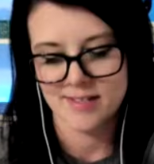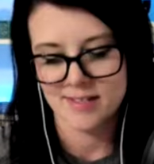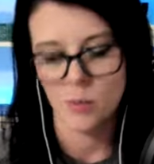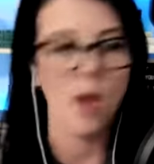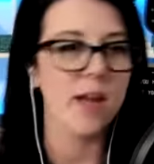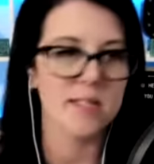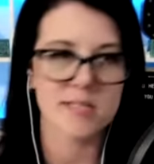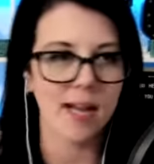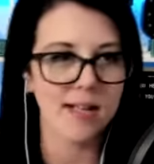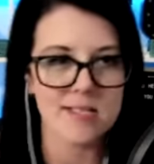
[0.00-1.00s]
what is
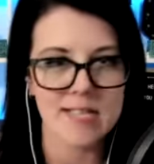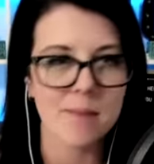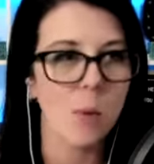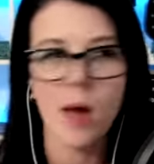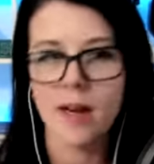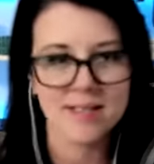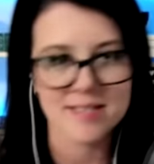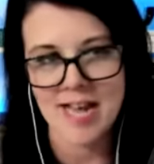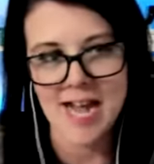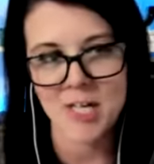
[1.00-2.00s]
the next step? What is
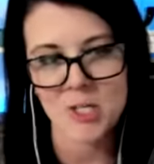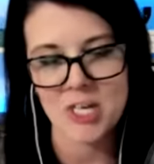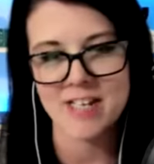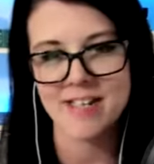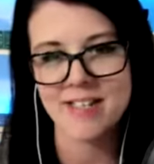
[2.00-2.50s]
the action?